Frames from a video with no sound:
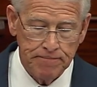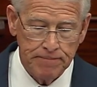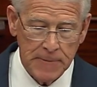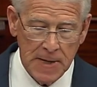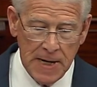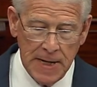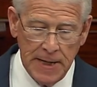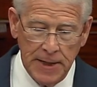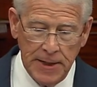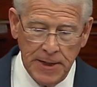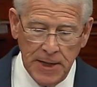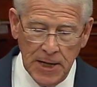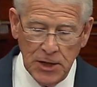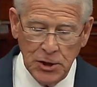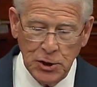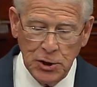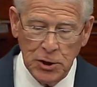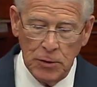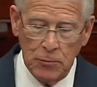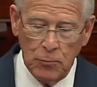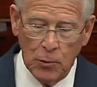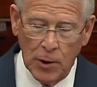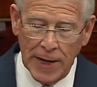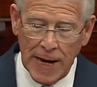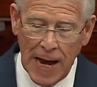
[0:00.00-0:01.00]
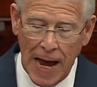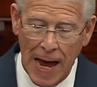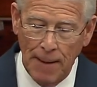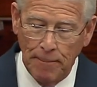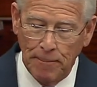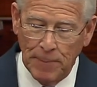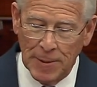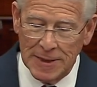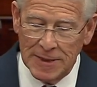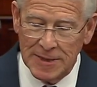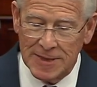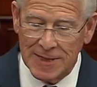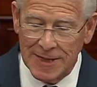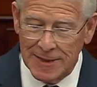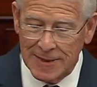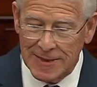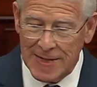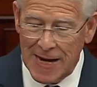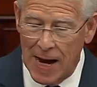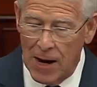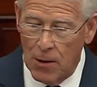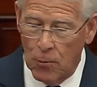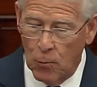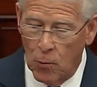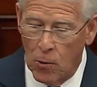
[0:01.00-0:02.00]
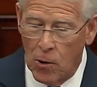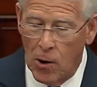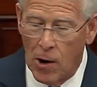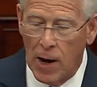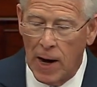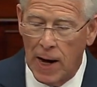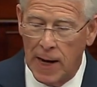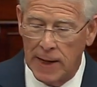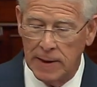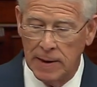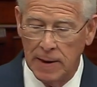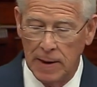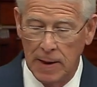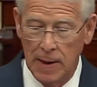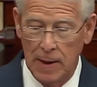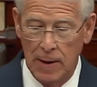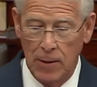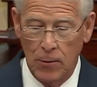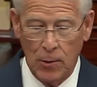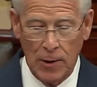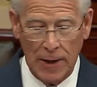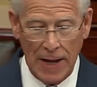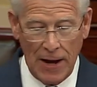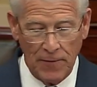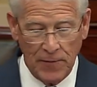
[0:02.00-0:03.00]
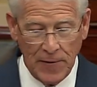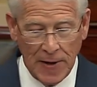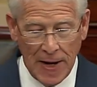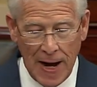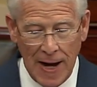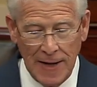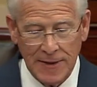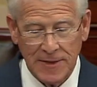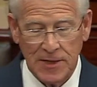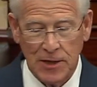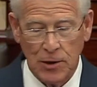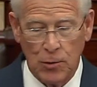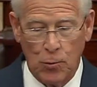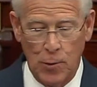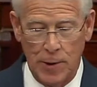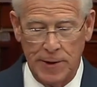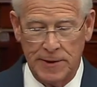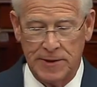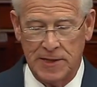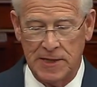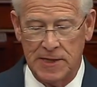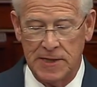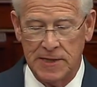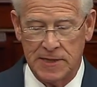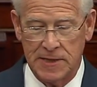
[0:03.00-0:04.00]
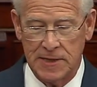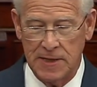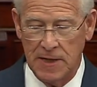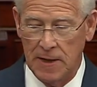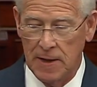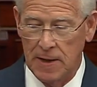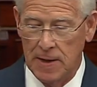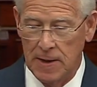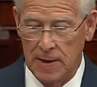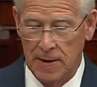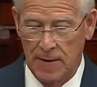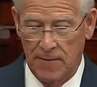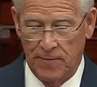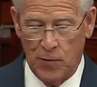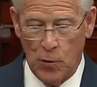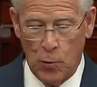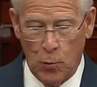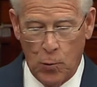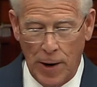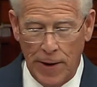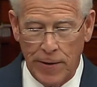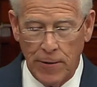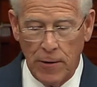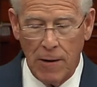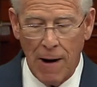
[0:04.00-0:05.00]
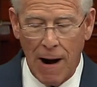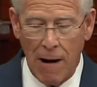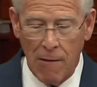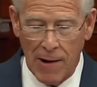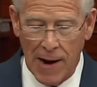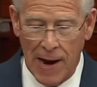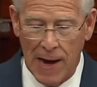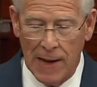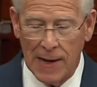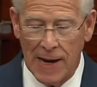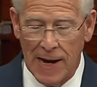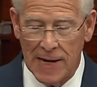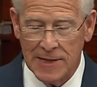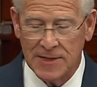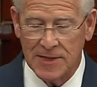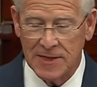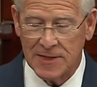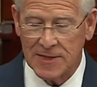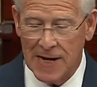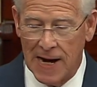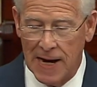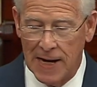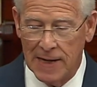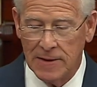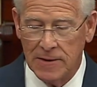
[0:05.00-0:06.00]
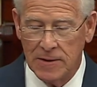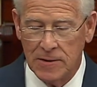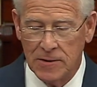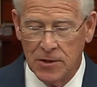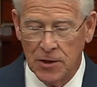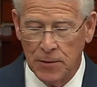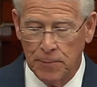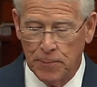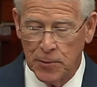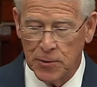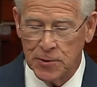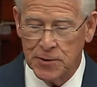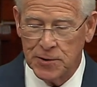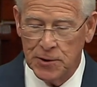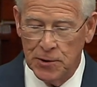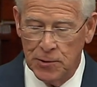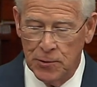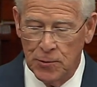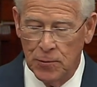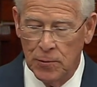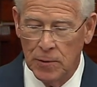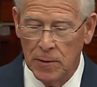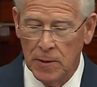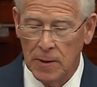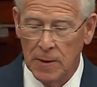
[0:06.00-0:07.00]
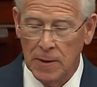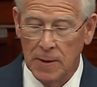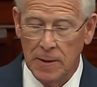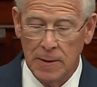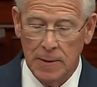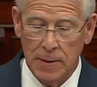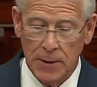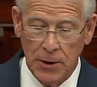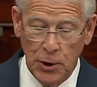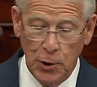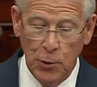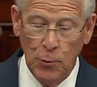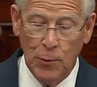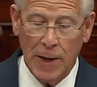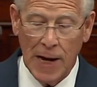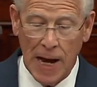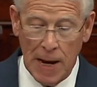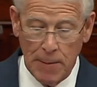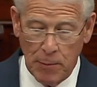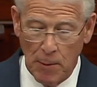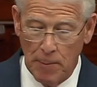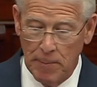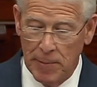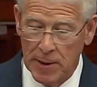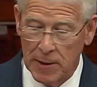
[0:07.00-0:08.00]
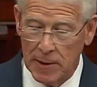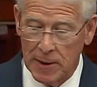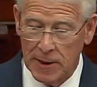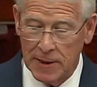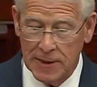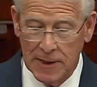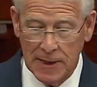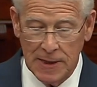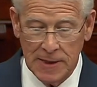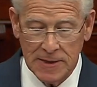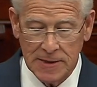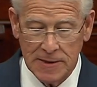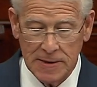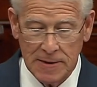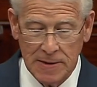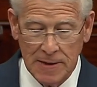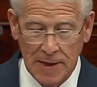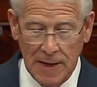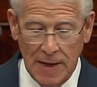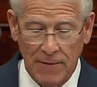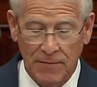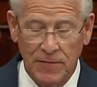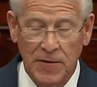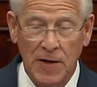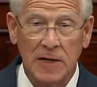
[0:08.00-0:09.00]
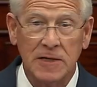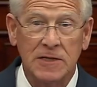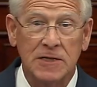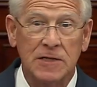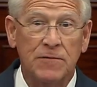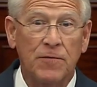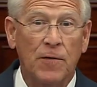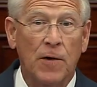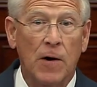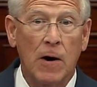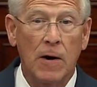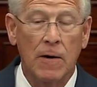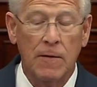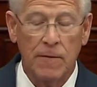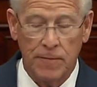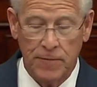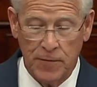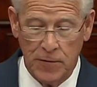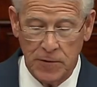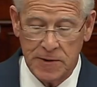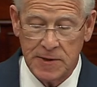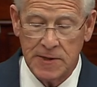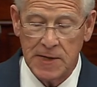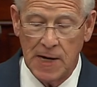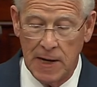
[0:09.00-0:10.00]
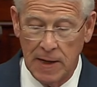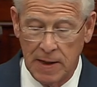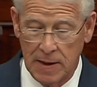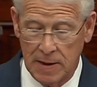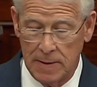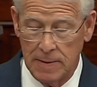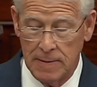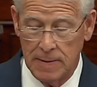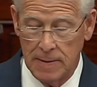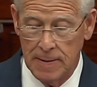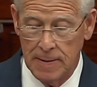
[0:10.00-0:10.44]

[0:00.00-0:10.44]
In addition, what happens in Taiwan will have consequences for whether our allies decide to pursue new capabilities they have thus far forsaken.